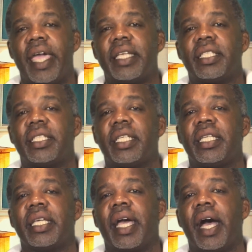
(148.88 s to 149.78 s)

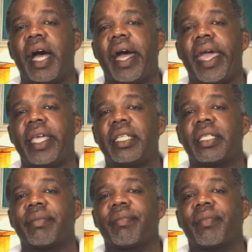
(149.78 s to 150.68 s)

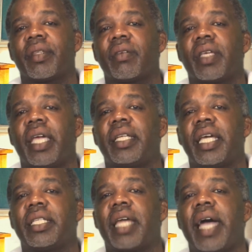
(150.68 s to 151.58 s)
HGH. Okay,
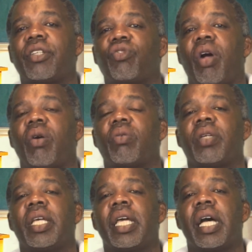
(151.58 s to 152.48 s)

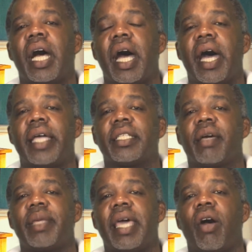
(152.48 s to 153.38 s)
testosterone is
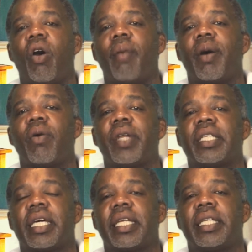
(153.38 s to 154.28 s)
going to be that hormone
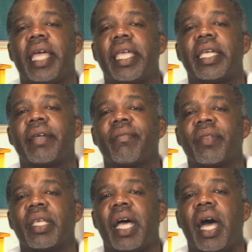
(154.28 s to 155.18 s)
that's going to take
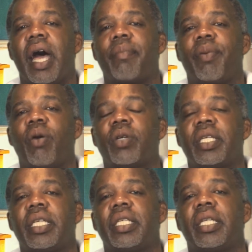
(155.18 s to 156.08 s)

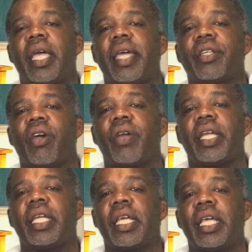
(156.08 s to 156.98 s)
protein and turn
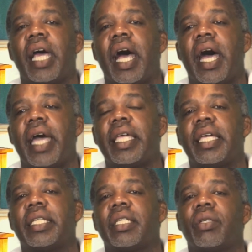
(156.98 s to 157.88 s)
it
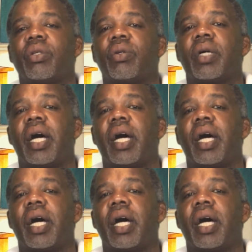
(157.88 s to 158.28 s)
into